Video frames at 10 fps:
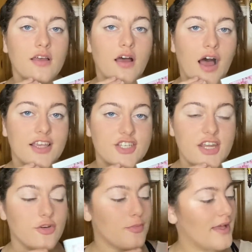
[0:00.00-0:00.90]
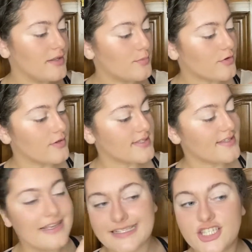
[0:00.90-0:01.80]
eyeshadow palette because it
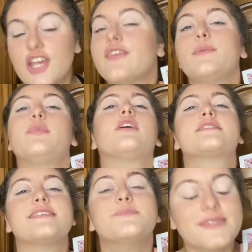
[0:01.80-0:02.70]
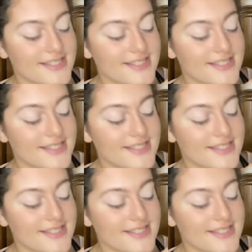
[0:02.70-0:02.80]
has cherry blossoms.